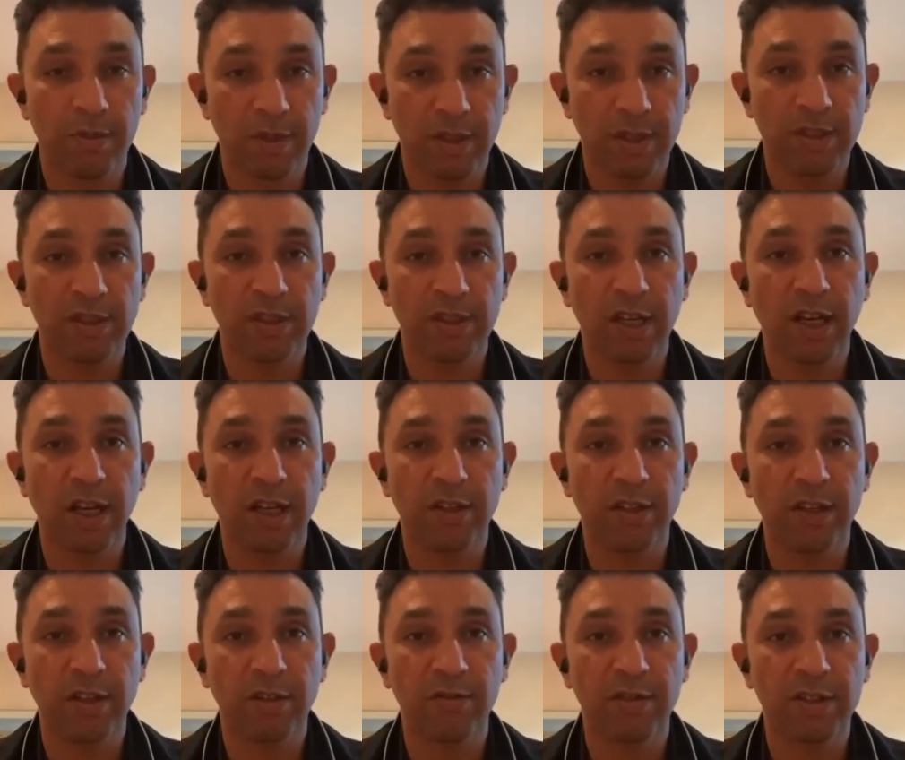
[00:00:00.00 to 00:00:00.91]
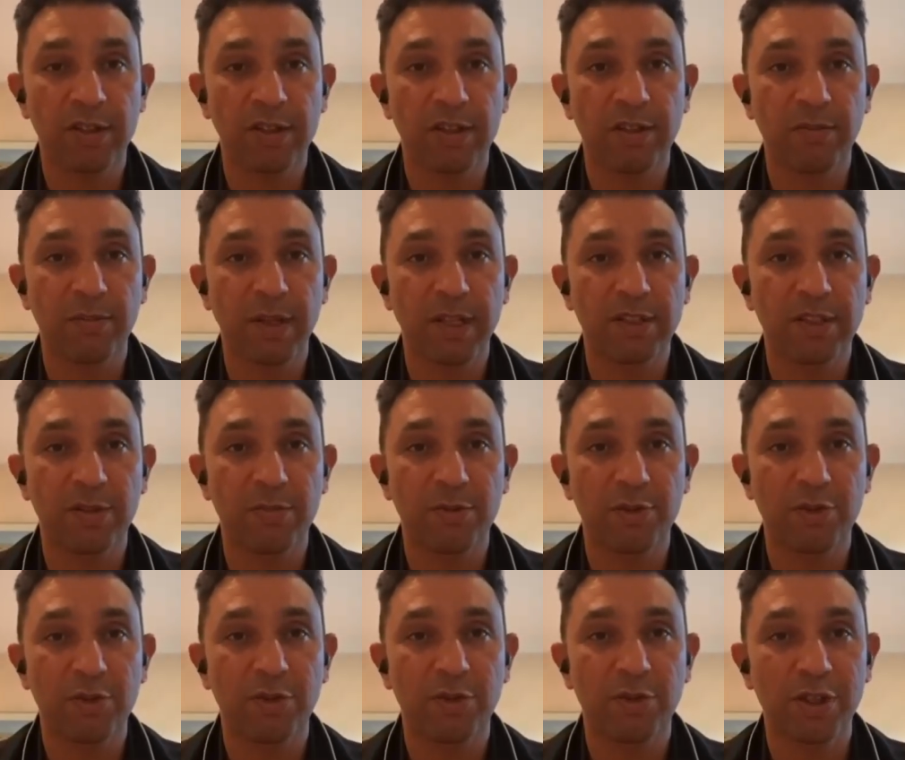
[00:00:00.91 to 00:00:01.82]
I think this is the best
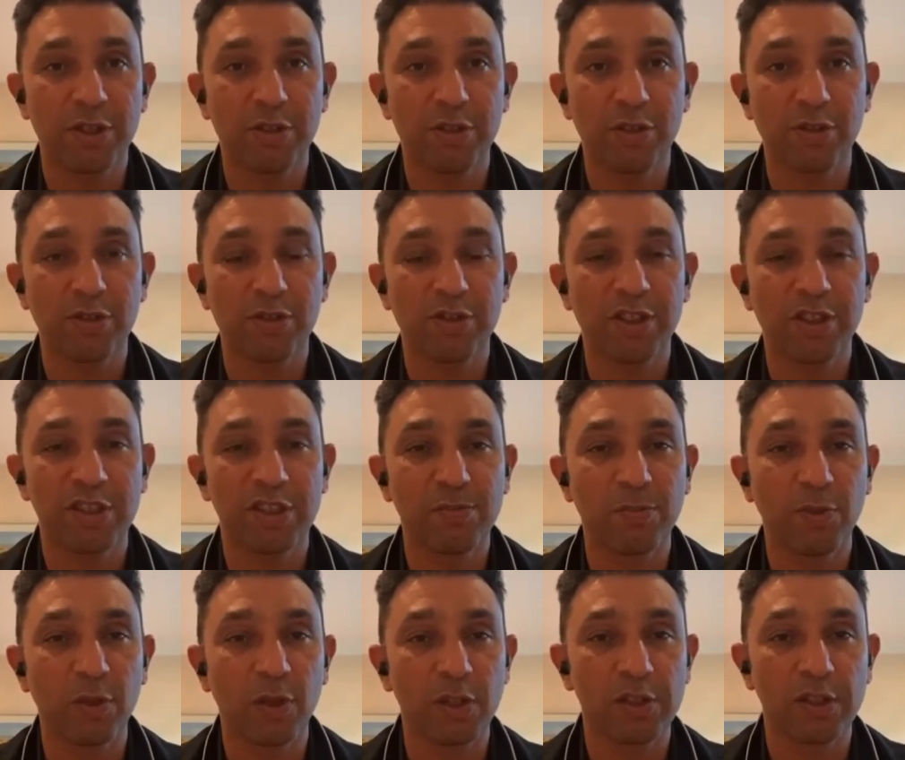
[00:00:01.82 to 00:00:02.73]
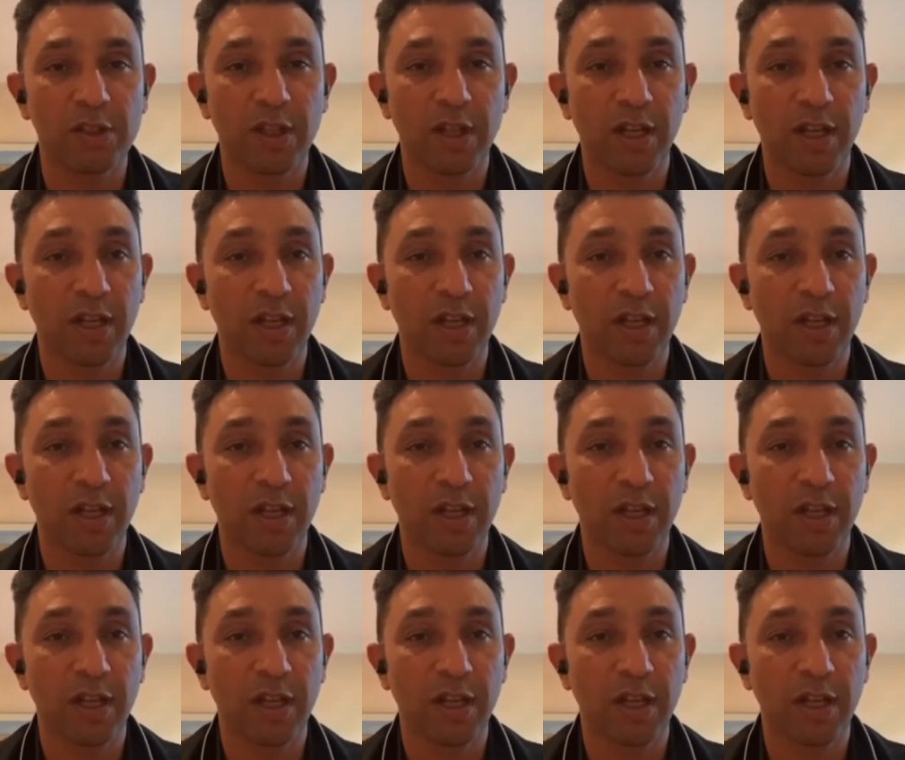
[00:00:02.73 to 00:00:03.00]
opportunity to use these balls.